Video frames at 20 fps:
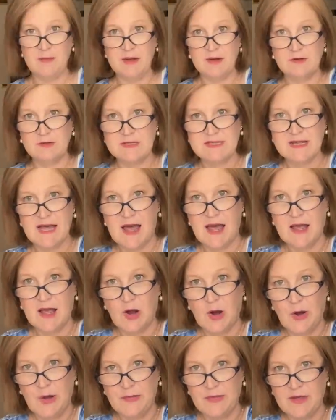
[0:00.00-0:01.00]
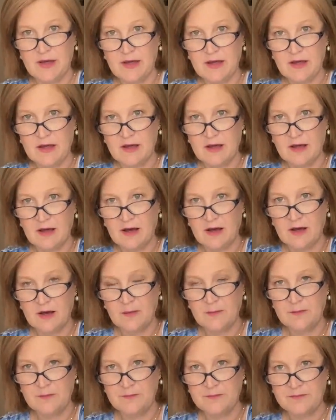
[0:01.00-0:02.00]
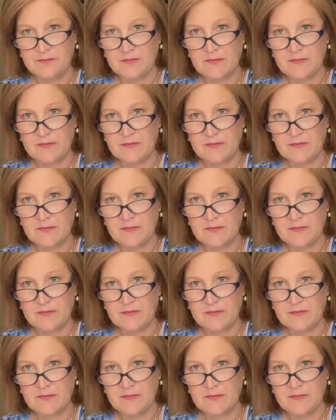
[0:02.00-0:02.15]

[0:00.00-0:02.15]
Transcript: it'll say on the um,